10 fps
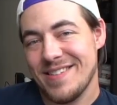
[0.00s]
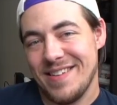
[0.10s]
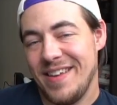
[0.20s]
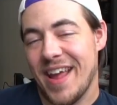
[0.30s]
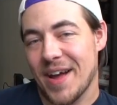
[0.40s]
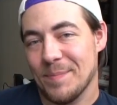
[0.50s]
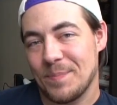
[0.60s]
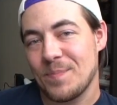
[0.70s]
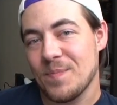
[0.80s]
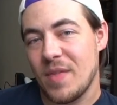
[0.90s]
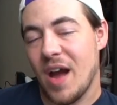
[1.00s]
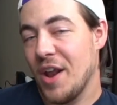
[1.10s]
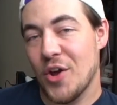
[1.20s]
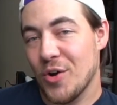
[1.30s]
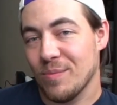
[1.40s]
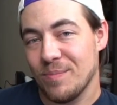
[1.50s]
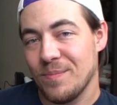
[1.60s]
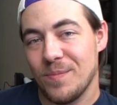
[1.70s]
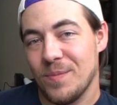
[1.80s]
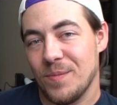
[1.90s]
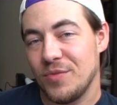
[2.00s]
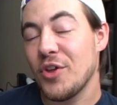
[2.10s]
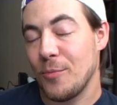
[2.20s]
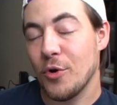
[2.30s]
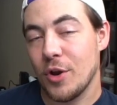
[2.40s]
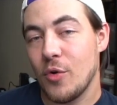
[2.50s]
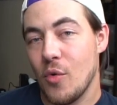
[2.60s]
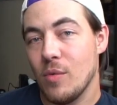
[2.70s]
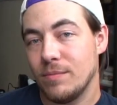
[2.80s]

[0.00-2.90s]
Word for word: Yeah, I know. They're pretty cool.